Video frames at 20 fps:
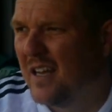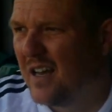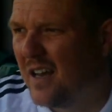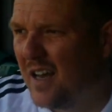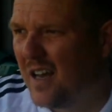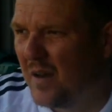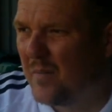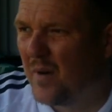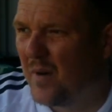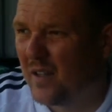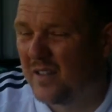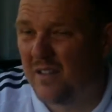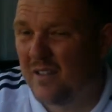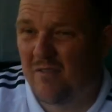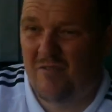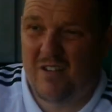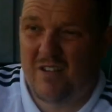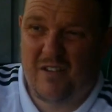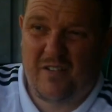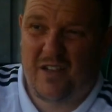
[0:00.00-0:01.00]
I
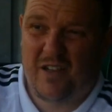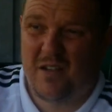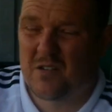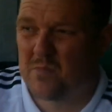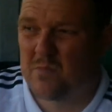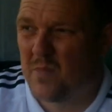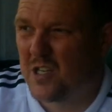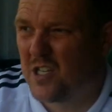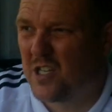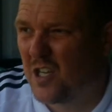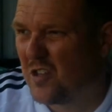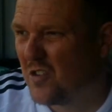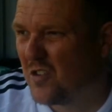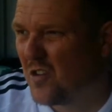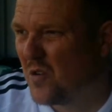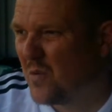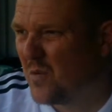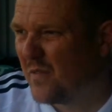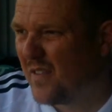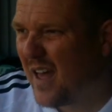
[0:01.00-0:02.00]
didn't really think there was much he could
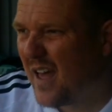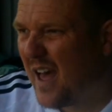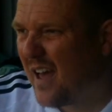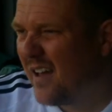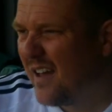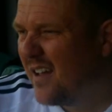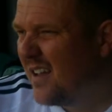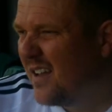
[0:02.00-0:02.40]
do with that.